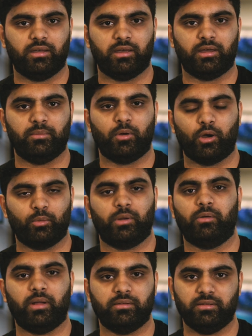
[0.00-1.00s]
um,
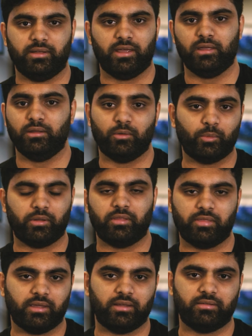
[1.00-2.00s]
hardware around ZK. You know, one of
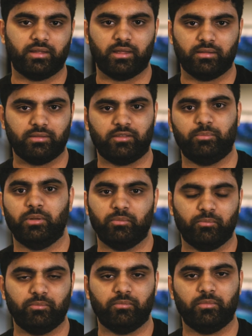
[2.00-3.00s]
the things that, that's
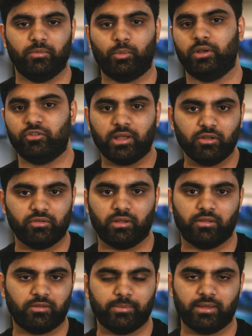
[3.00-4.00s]
been quite challenging
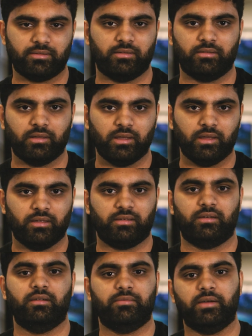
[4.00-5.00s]
in the space is, is
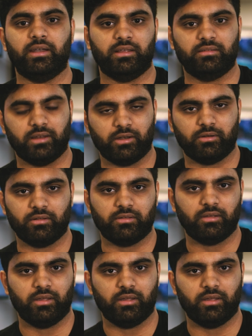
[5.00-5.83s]
kind of defining standards.